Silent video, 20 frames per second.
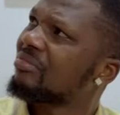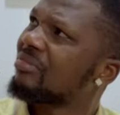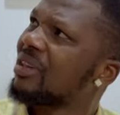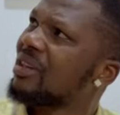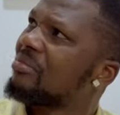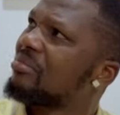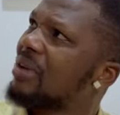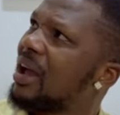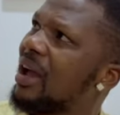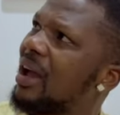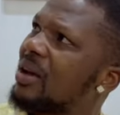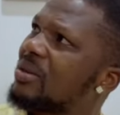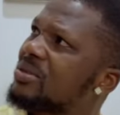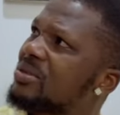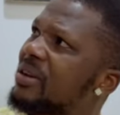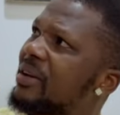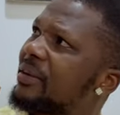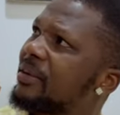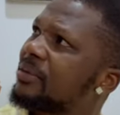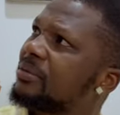In my house.
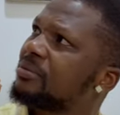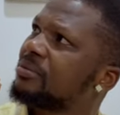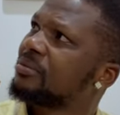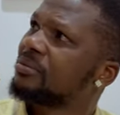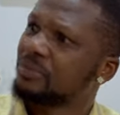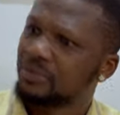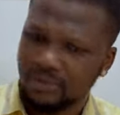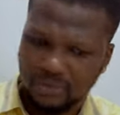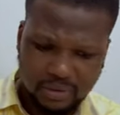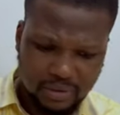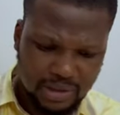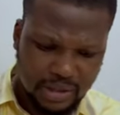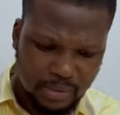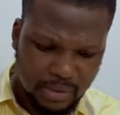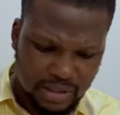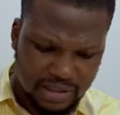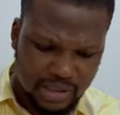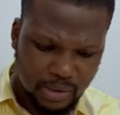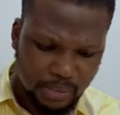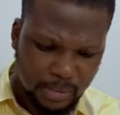What am I
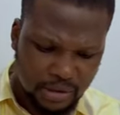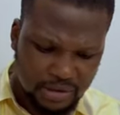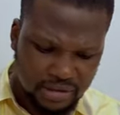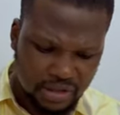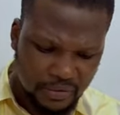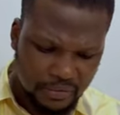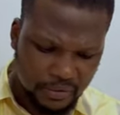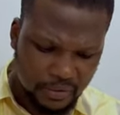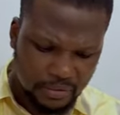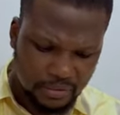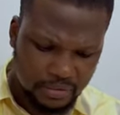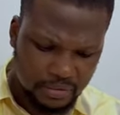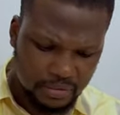using male chef for?